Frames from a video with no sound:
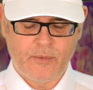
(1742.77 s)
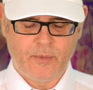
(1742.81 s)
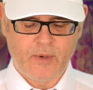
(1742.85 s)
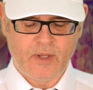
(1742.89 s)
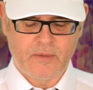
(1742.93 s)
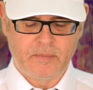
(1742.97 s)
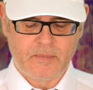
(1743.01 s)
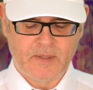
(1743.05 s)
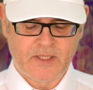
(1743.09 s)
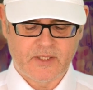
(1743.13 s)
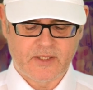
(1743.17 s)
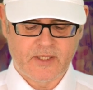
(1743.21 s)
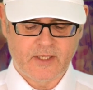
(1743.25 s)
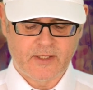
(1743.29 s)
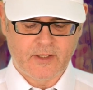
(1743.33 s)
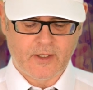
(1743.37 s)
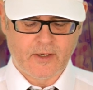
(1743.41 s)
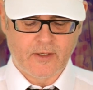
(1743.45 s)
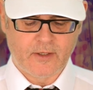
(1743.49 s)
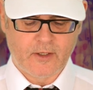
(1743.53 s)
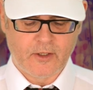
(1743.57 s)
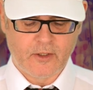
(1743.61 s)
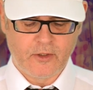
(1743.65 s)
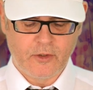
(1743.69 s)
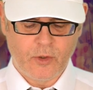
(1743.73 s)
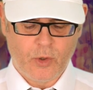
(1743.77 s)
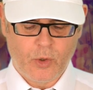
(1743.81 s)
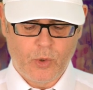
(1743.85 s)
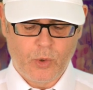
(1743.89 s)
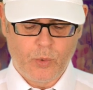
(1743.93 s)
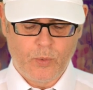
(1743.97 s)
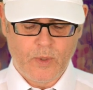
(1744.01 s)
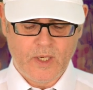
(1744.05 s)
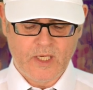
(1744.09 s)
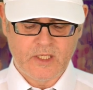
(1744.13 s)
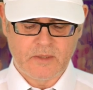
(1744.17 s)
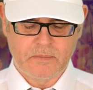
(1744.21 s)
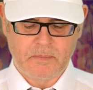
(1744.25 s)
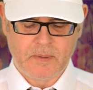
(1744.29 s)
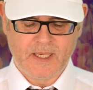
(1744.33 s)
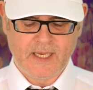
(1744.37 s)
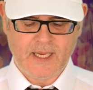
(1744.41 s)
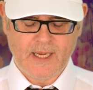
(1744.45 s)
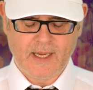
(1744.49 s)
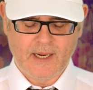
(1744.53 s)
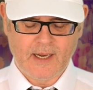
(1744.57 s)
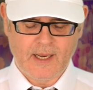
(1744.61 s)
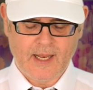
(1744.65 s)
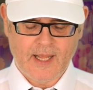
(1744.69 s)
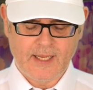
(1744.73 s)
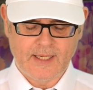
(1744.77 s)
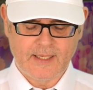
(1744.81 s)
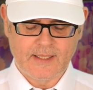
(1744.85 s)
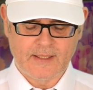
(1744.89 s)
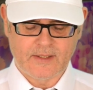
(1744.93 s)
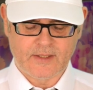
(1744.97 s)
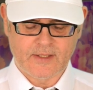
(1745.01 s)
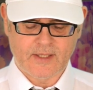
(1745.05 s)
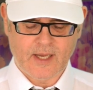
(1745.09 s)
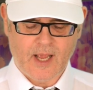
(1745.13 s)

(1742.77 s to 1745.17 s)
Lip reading: with Mr. Duncan, always being late.